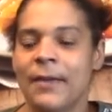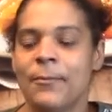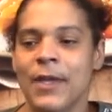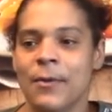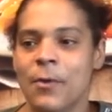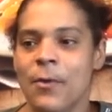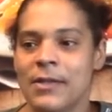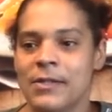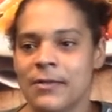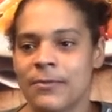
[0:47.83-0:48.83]
We go
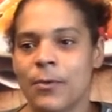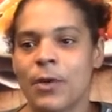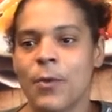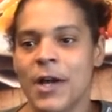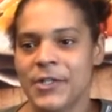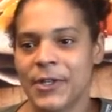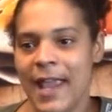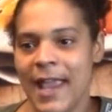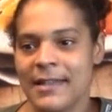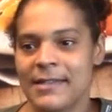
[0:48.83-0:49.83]
out to the floor, wash our
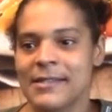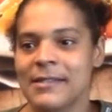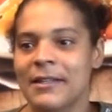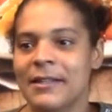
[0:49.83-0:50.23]
hands,